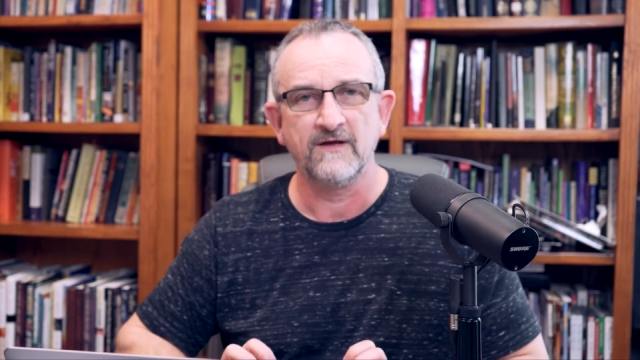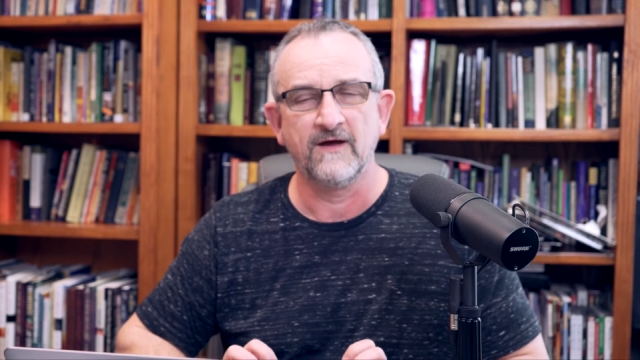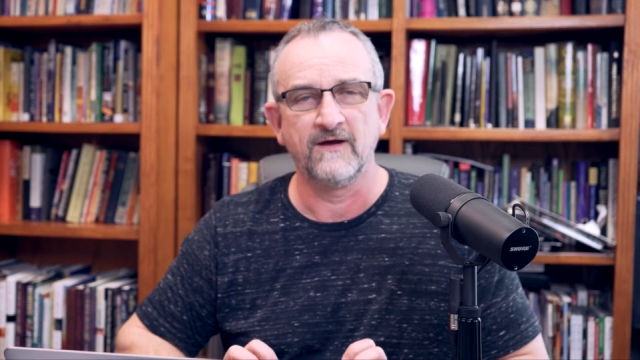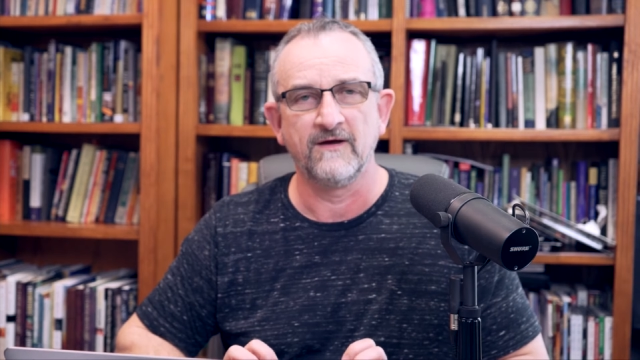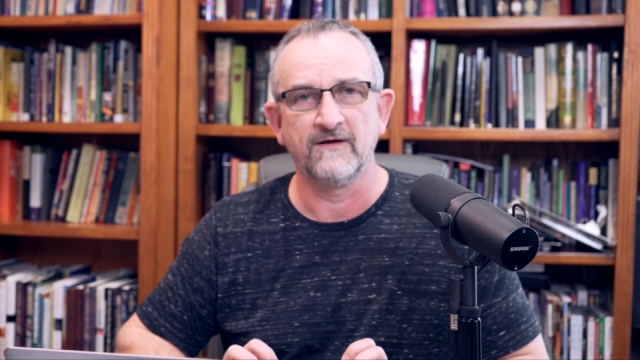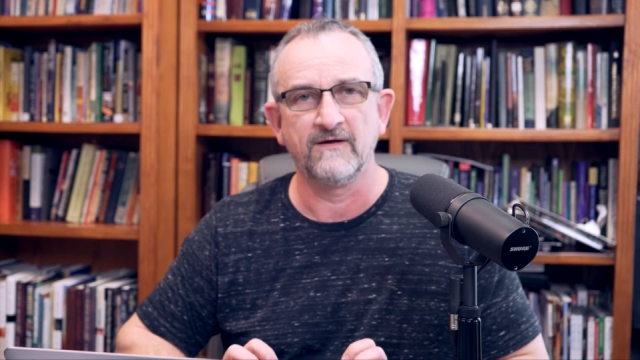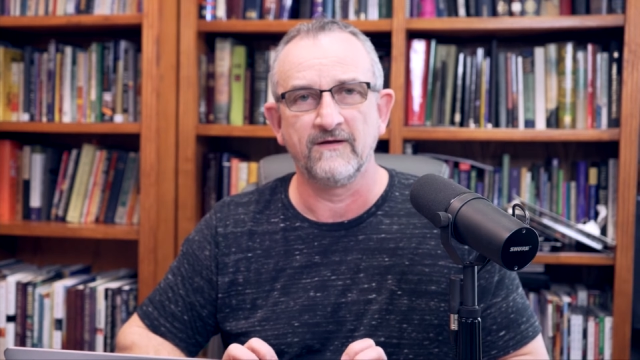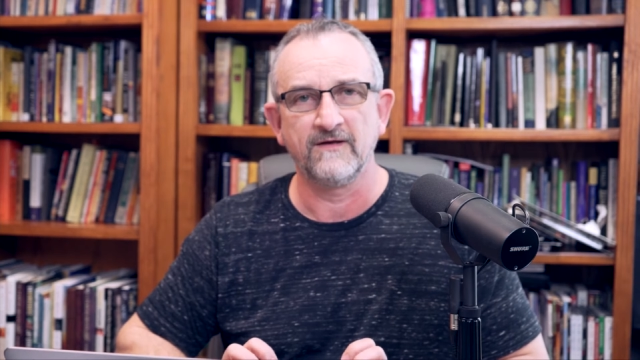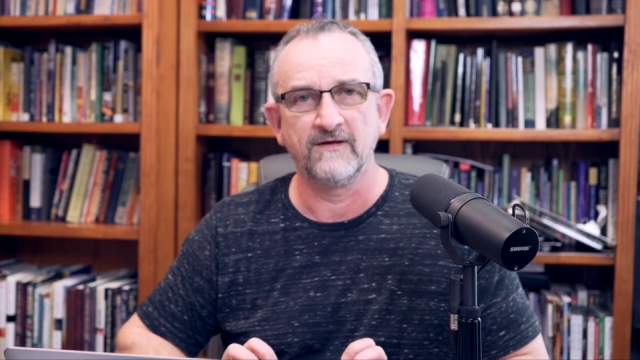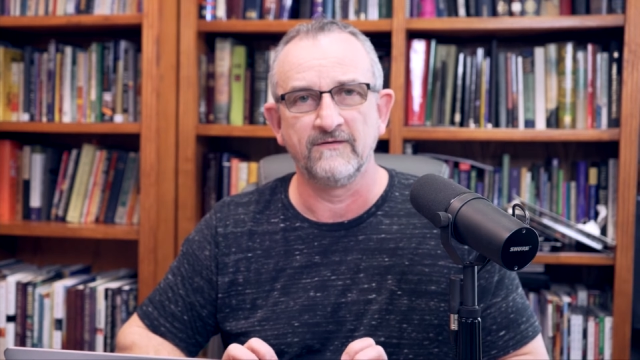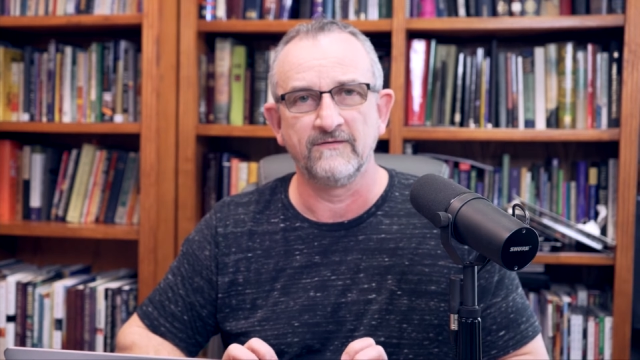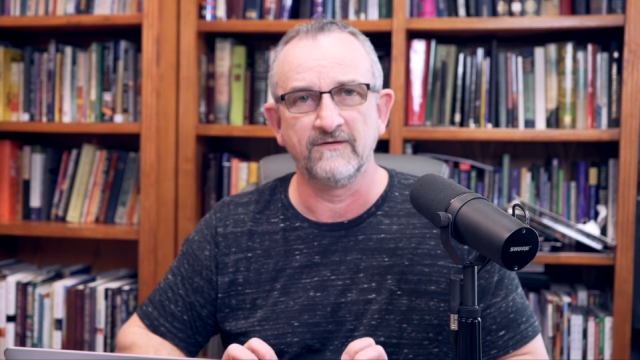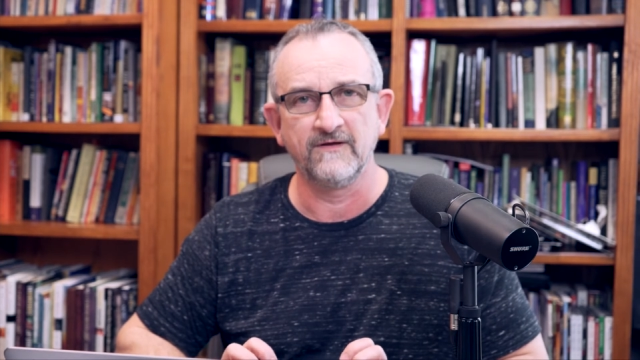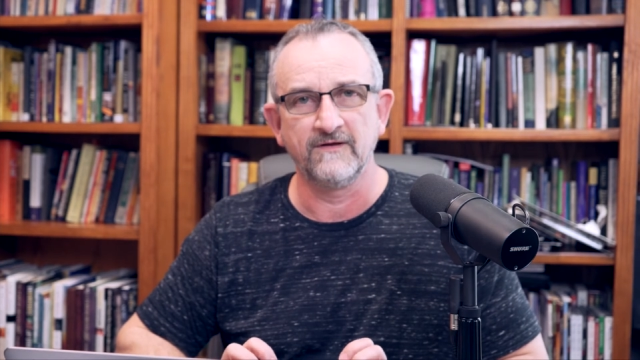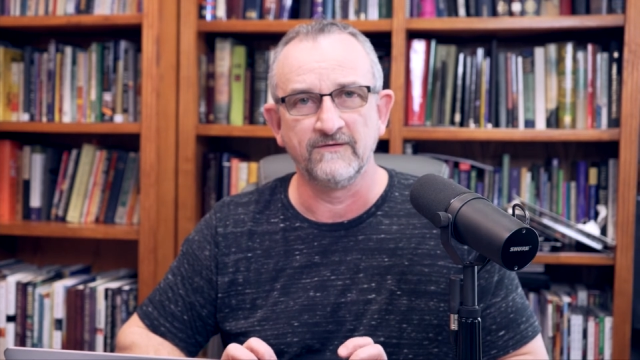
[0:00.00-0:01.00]

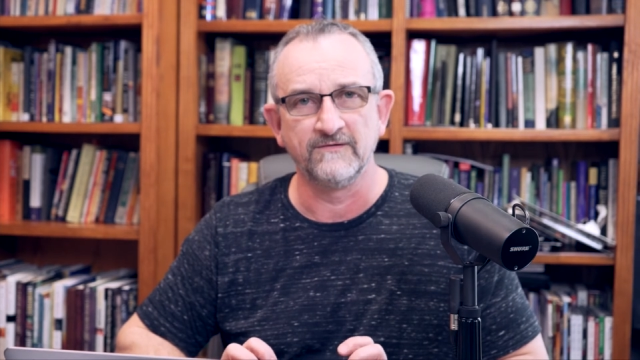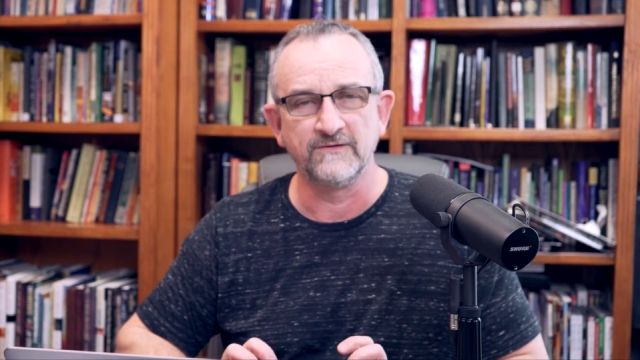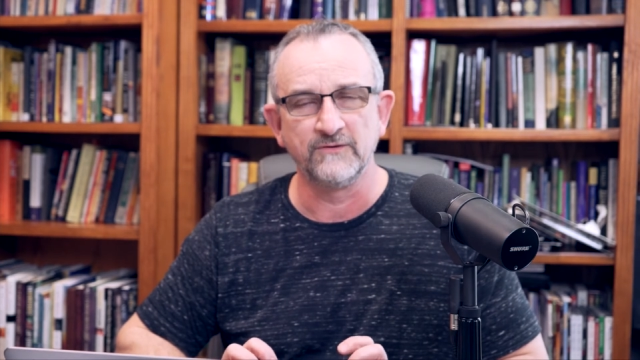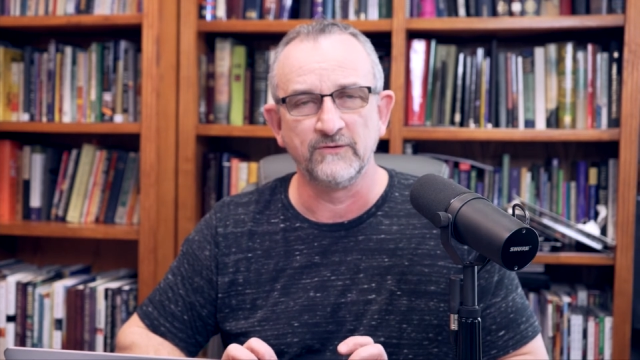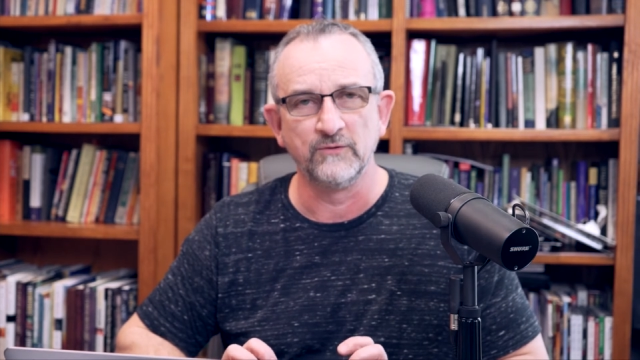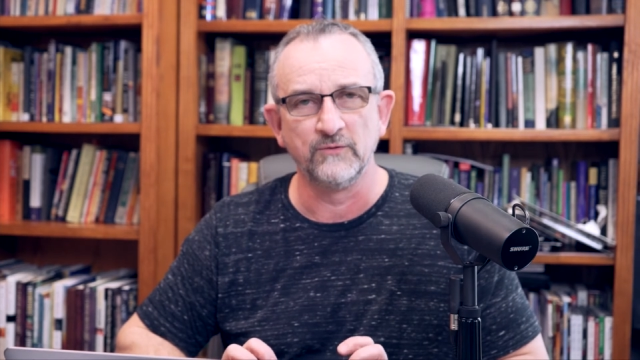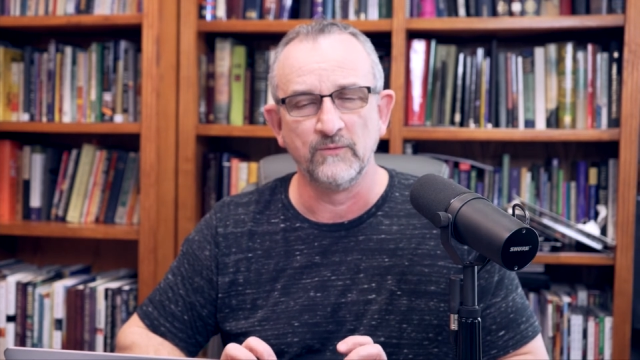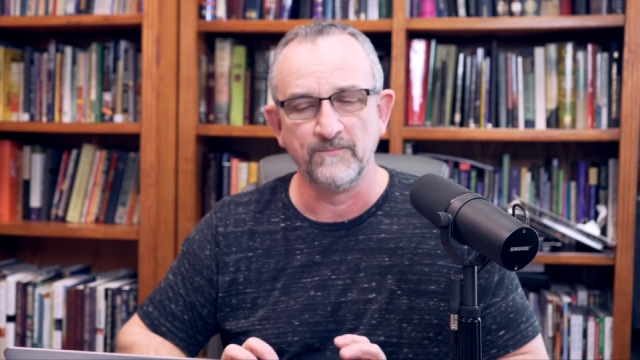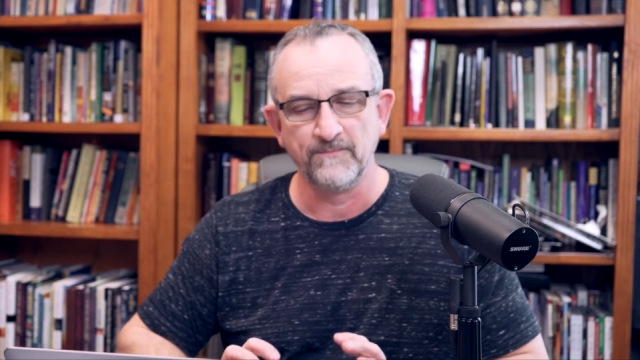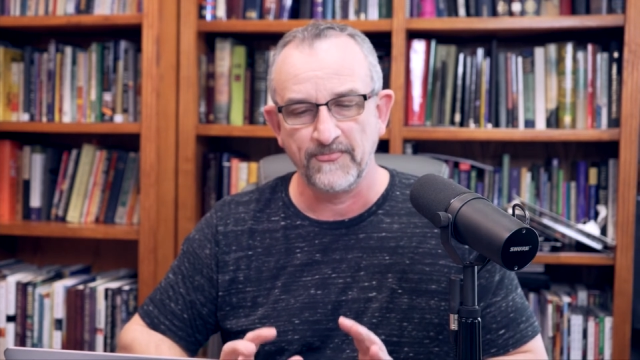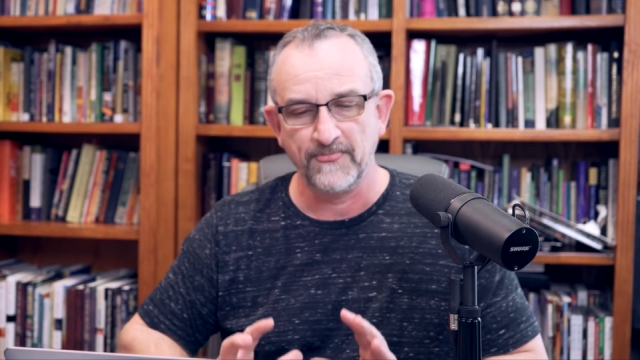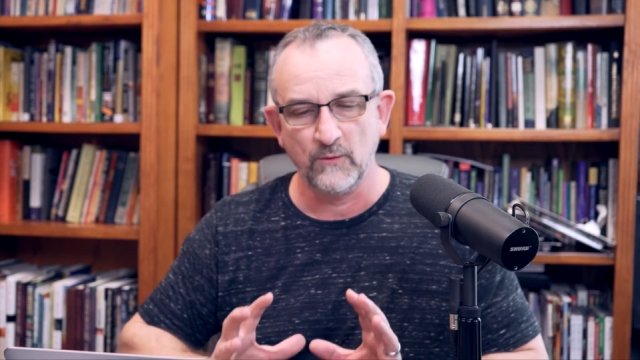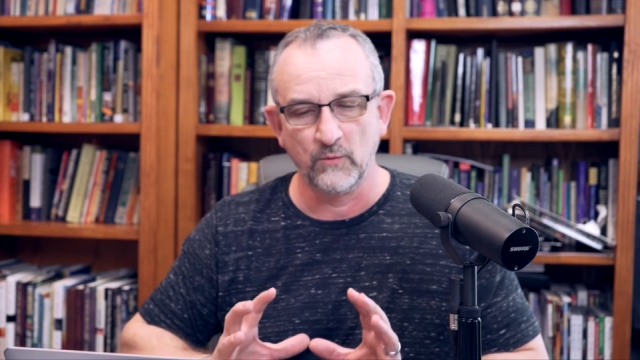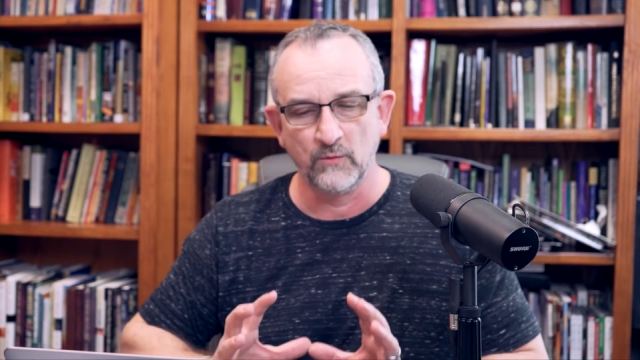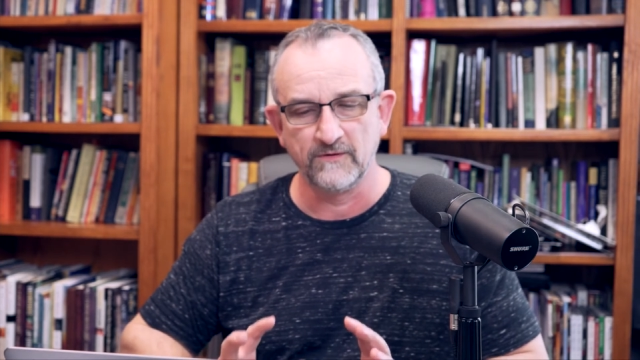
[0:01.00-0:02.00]
into
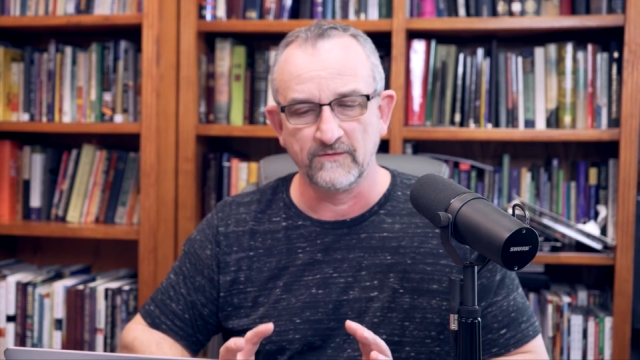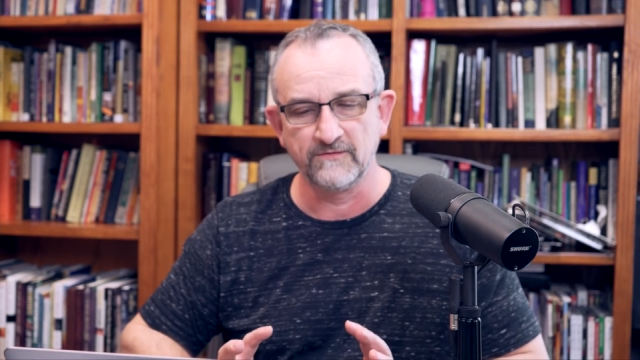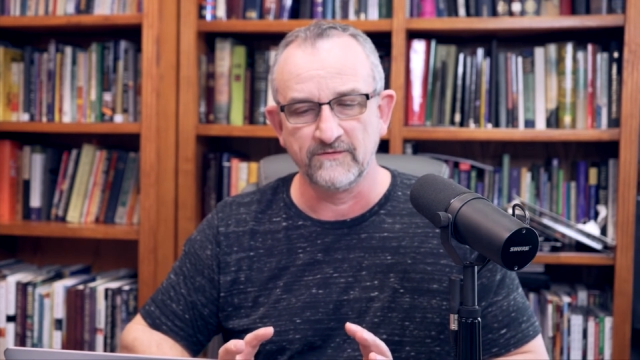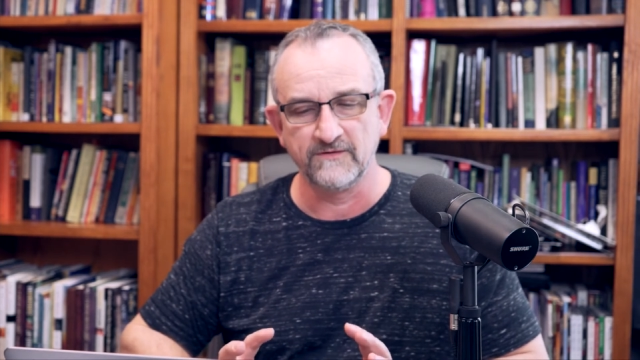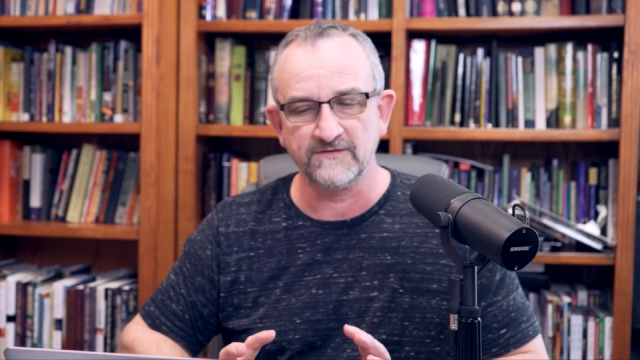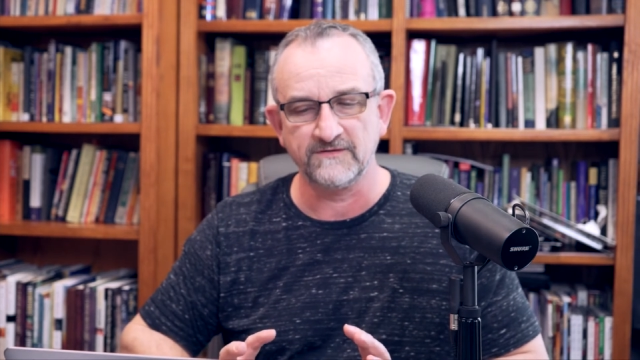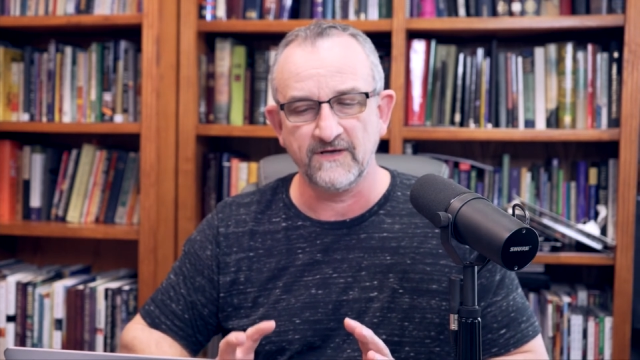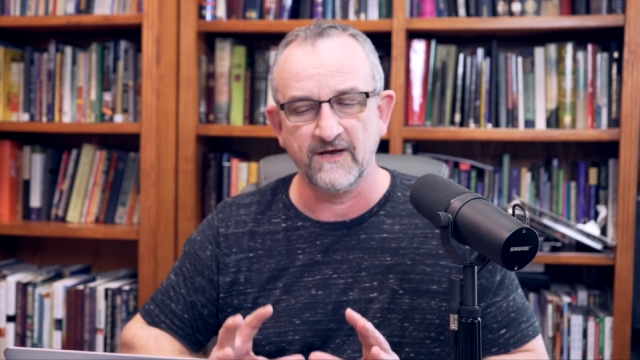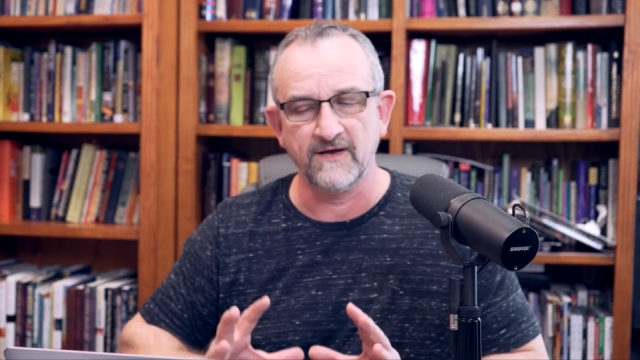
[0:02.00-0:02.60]
wilderness,